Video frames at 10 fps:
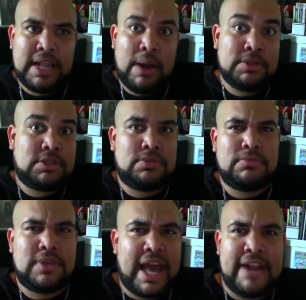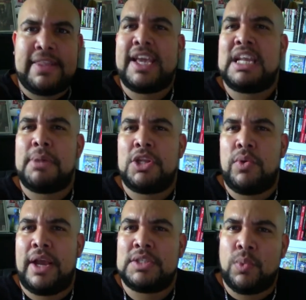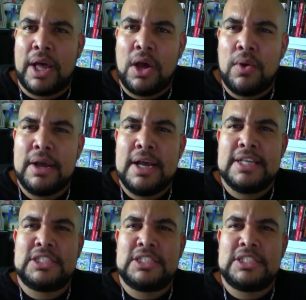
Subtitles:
that I was kind of thinking about doing as well.